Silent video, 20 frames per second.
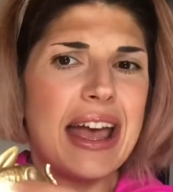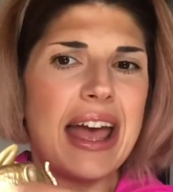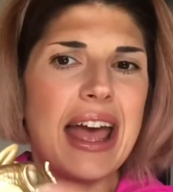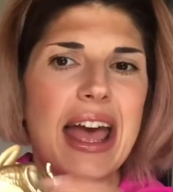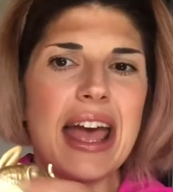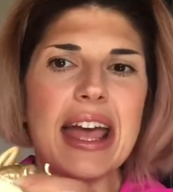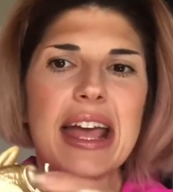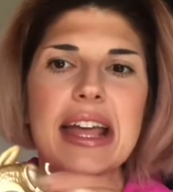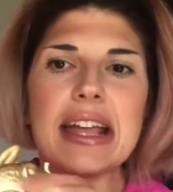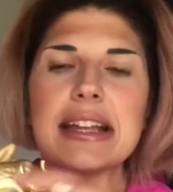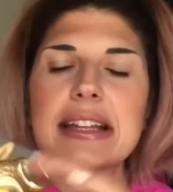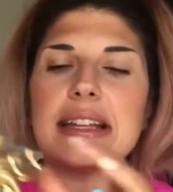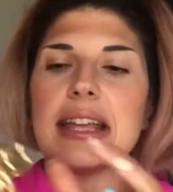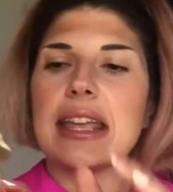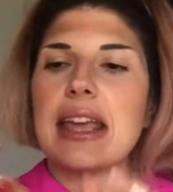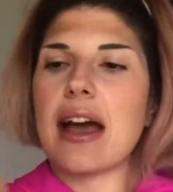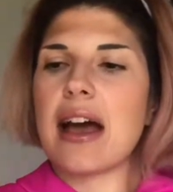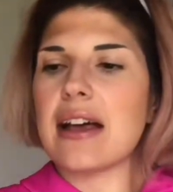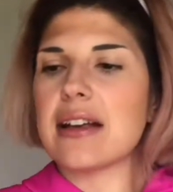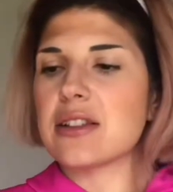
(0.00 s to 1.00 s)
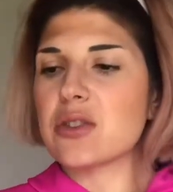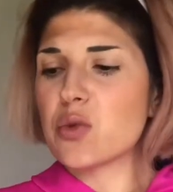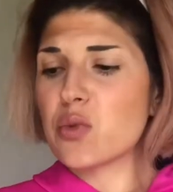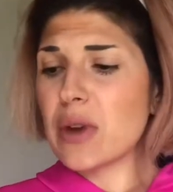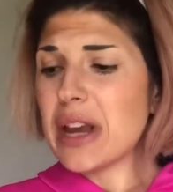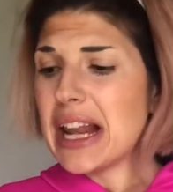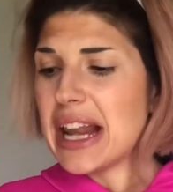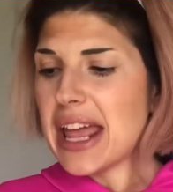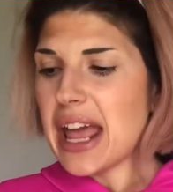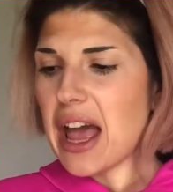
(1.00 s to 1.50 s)
And yeah, it's
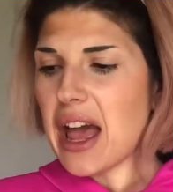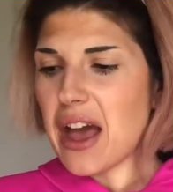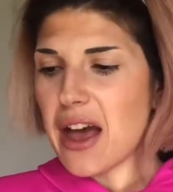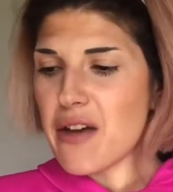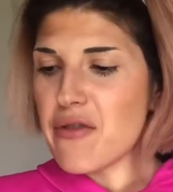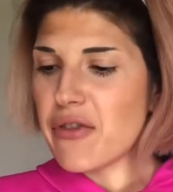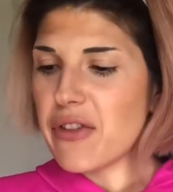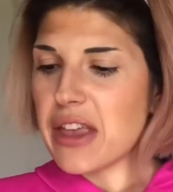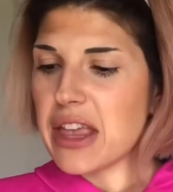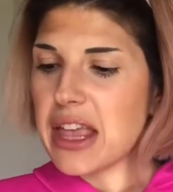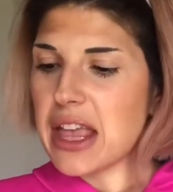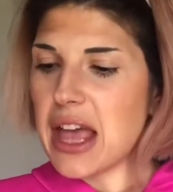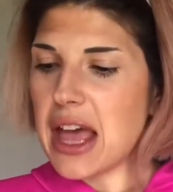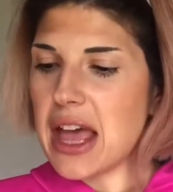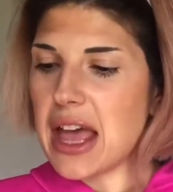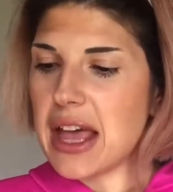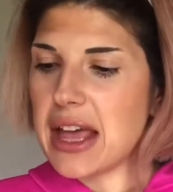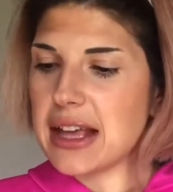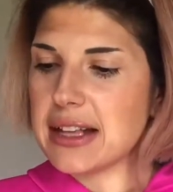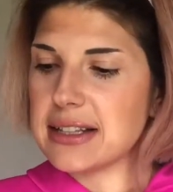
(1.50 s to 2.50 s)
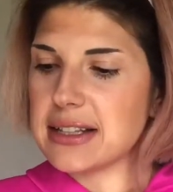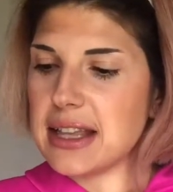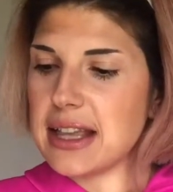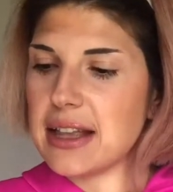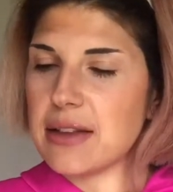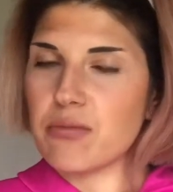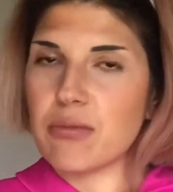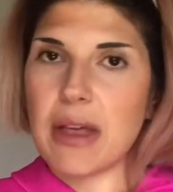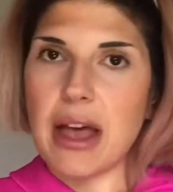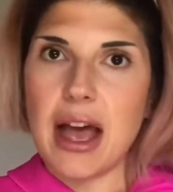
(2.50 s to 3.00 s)
really heavy and
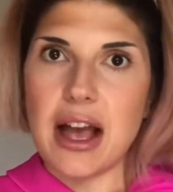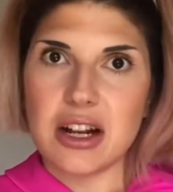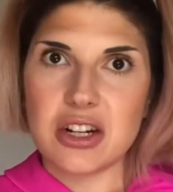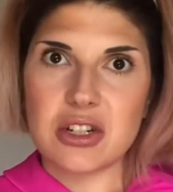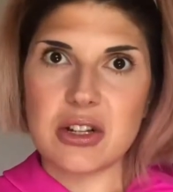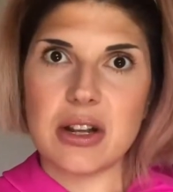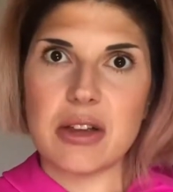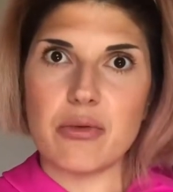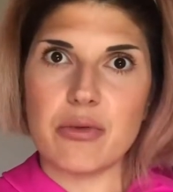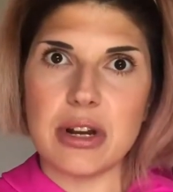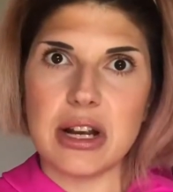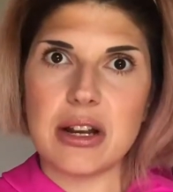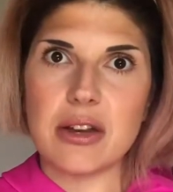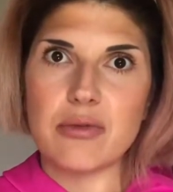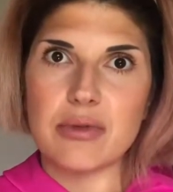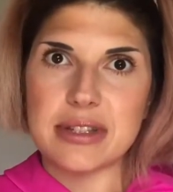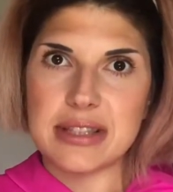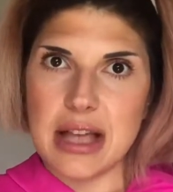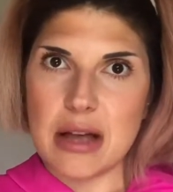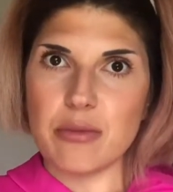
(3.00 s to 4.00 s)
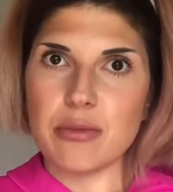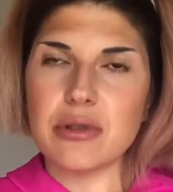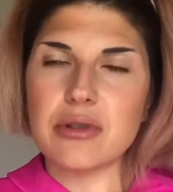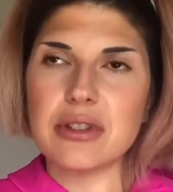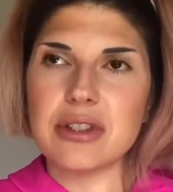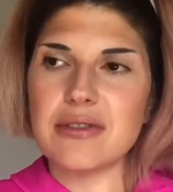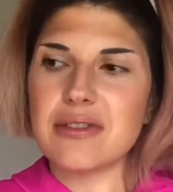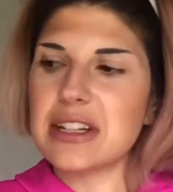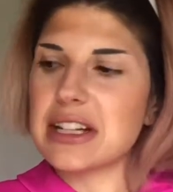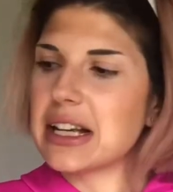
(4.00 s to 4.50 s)
it actually really
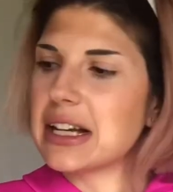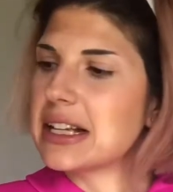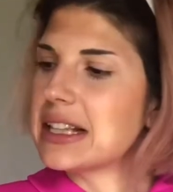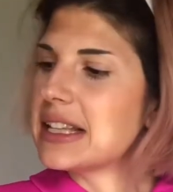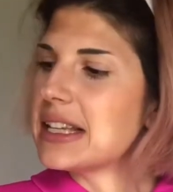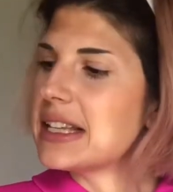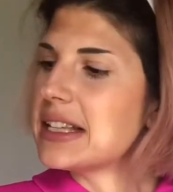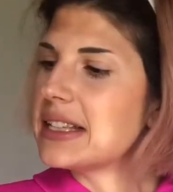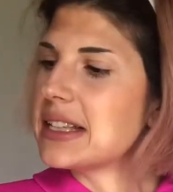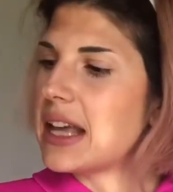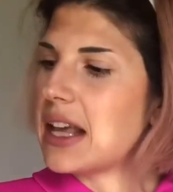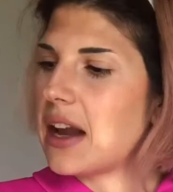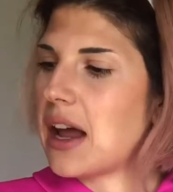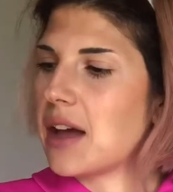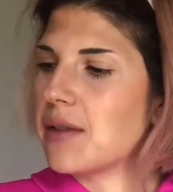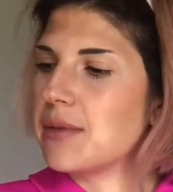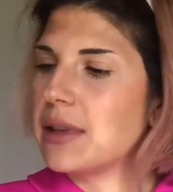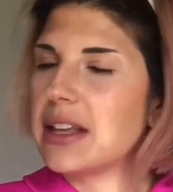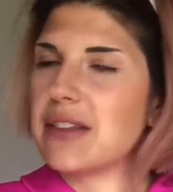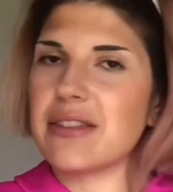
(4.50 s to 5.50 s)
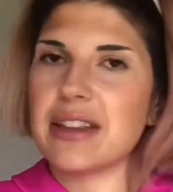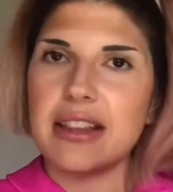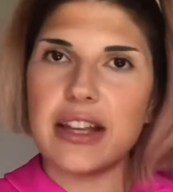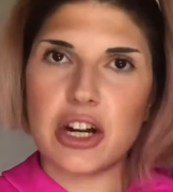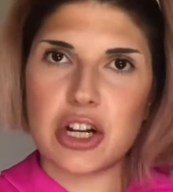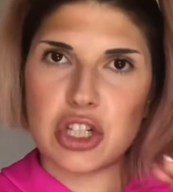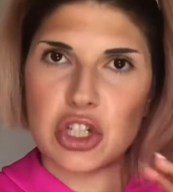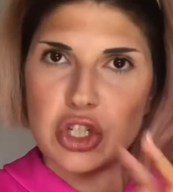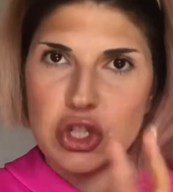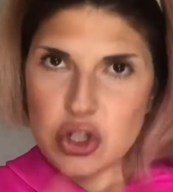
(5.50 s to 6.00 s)
resembles of the 90s, and I believe that
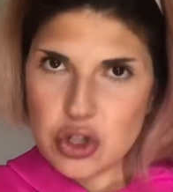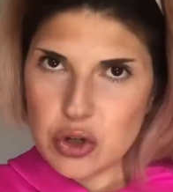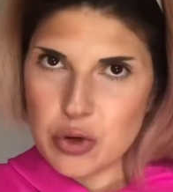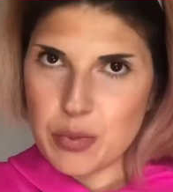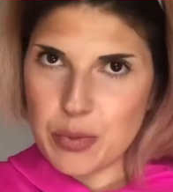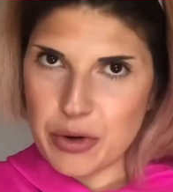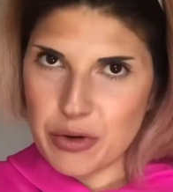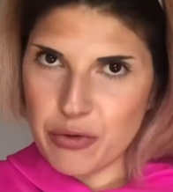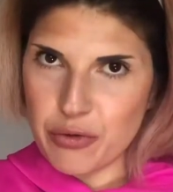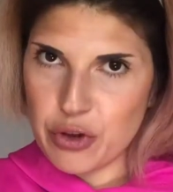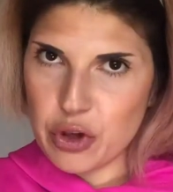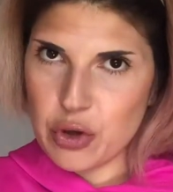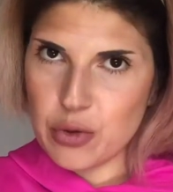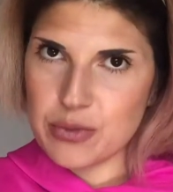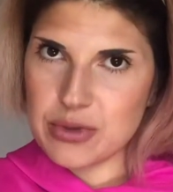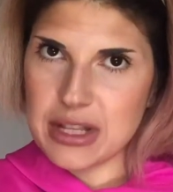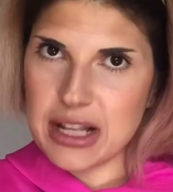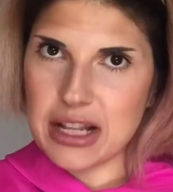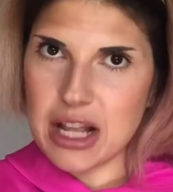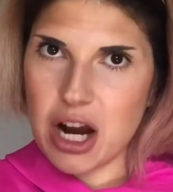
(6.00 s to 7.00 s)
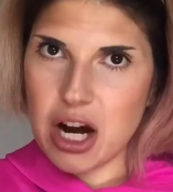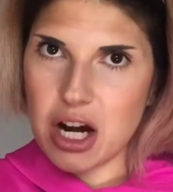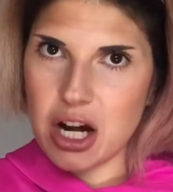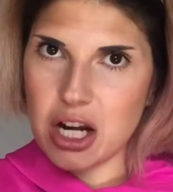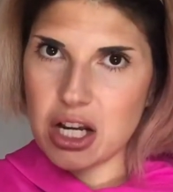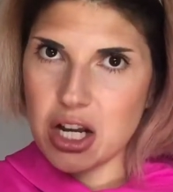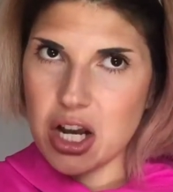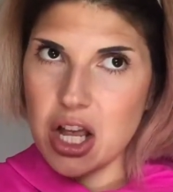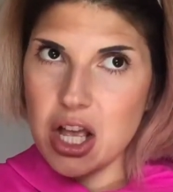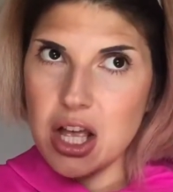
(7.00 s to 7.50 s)
there are two perfumes that
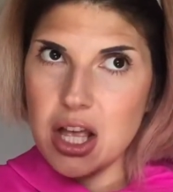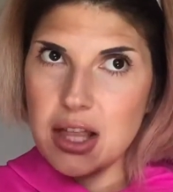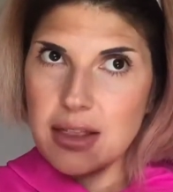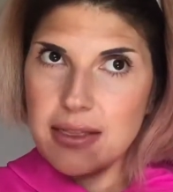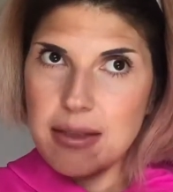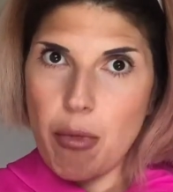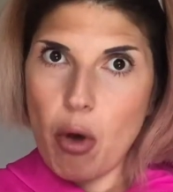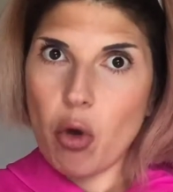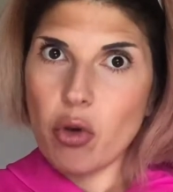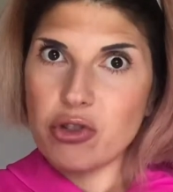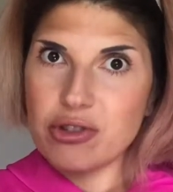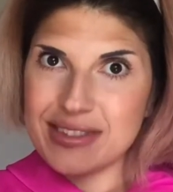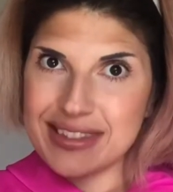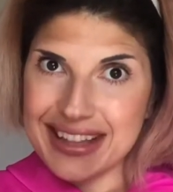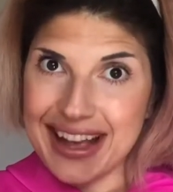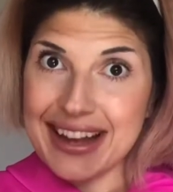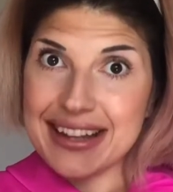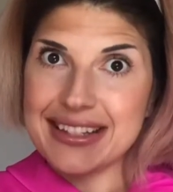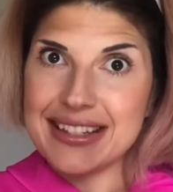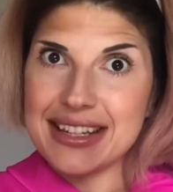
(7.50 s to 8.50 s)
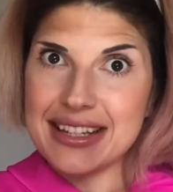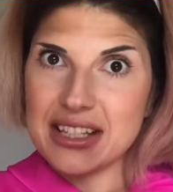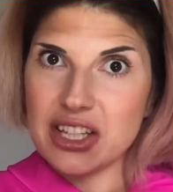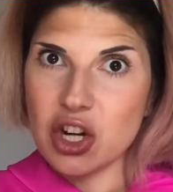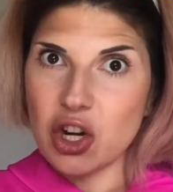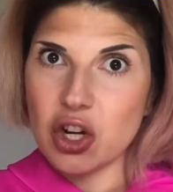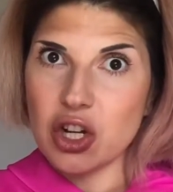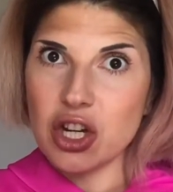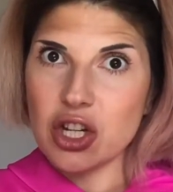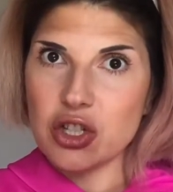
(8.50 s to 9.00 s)
are the most 90s
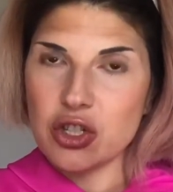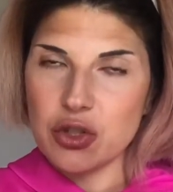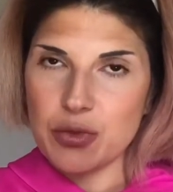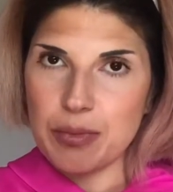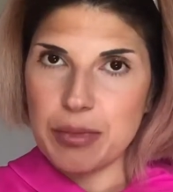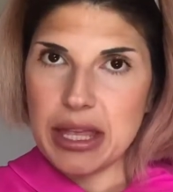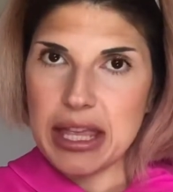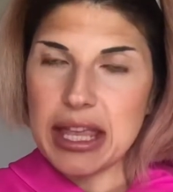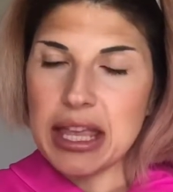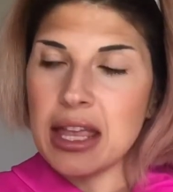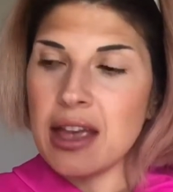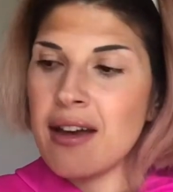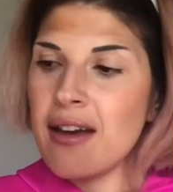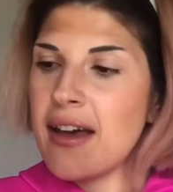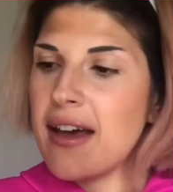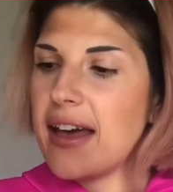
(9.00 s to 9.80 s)
according to me,